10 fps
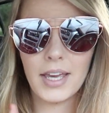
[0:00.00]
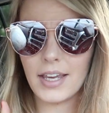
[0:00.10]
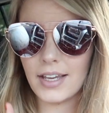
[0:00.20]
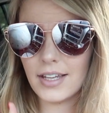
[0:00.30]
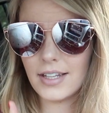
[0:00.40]

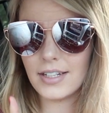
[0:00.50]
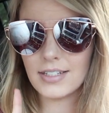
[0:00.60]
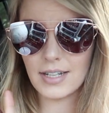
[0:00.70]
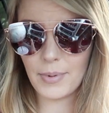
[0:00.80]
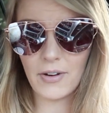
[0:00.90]

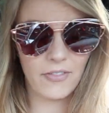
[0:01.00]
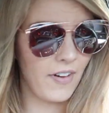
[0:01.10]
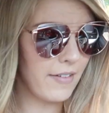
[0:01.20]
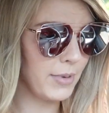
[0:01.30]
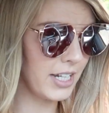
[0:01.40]
and about
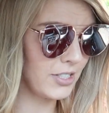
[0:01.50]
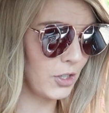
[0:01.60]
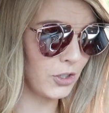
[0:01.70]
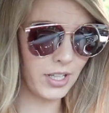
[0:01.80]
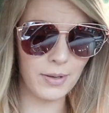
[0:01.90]
five minutes
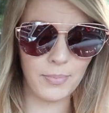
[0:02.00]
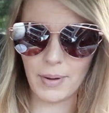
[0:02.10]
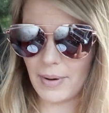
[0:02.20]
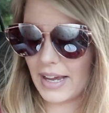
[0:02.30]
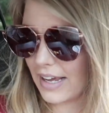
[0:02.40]
early,
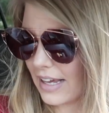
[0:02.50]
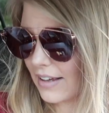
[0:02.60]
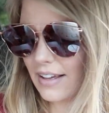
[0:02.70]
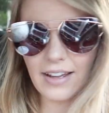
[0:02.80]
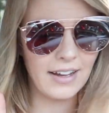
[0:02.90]
but my
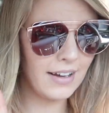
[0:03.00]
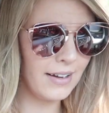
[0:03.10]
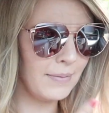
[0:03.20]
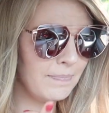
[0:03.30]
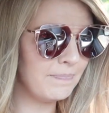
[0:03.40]

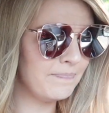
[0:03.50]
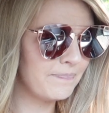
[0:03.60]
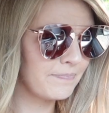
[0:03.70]
um,